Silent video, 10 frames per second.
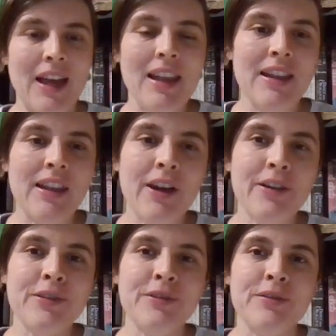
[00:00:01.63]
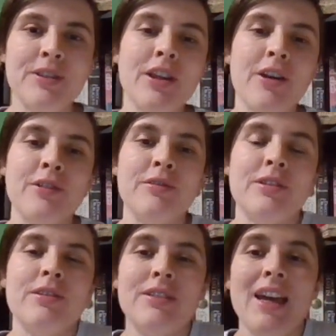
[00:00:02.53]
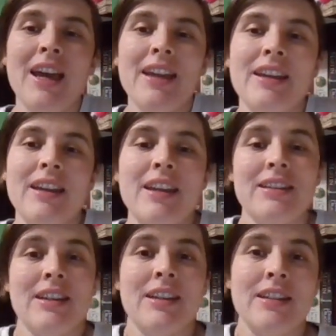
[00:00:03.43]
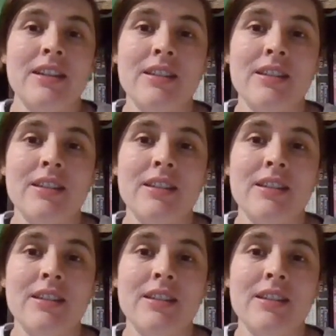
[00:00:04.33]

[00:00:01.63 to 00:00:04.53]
Hello! So today it is